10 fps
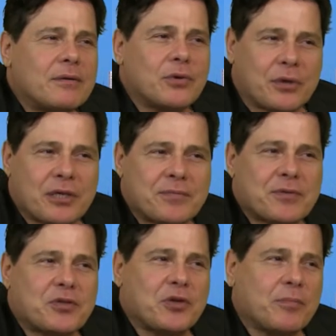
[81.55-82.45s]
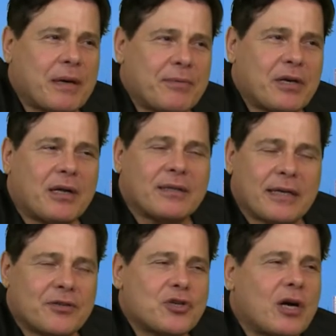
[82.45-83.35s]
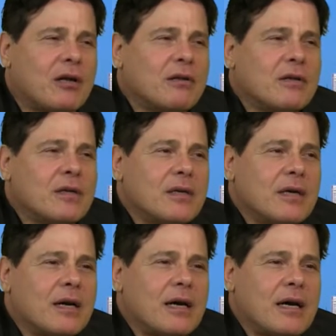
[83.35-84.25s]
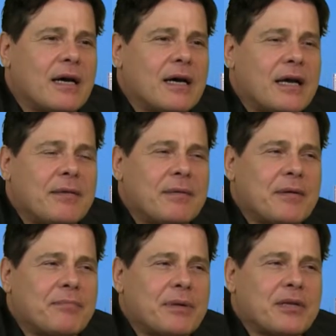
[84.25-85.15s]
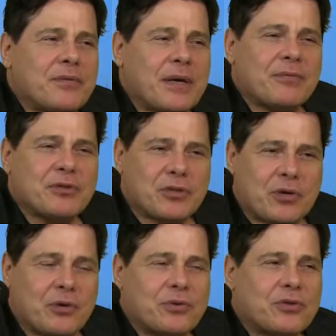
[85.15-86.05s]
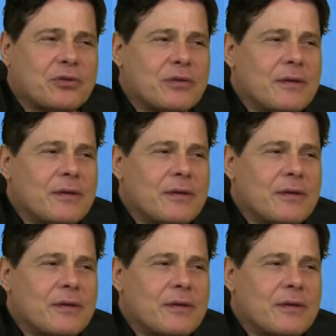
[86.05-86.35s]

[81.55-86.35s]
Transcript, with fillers: Tony Esposito, Bobby Hull, Dennis Hull uh, and, and, Billy Reay was the coach.